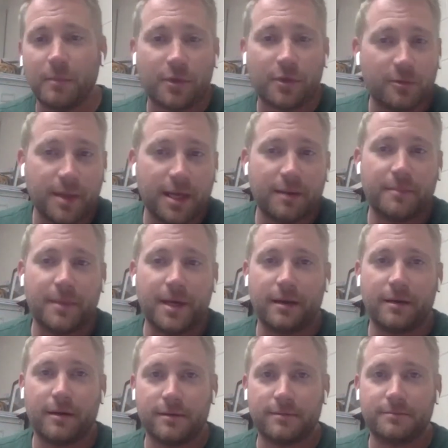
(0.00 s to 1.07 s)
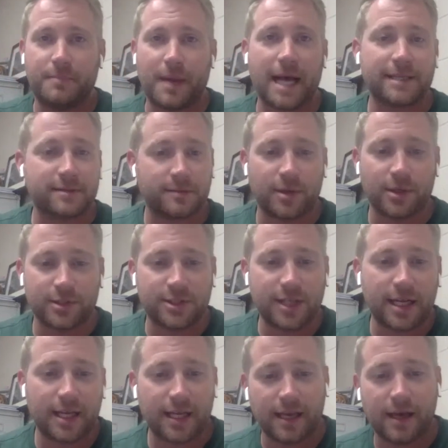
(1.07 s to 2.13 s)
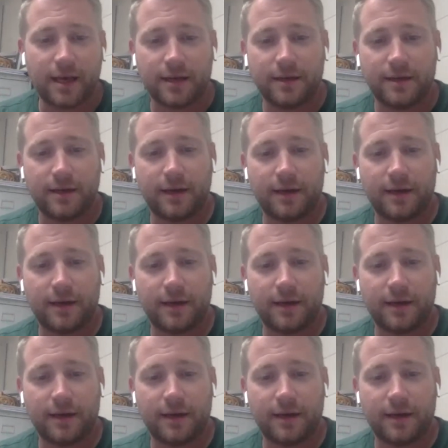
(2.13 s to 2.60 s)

with them in a basketball setting yet.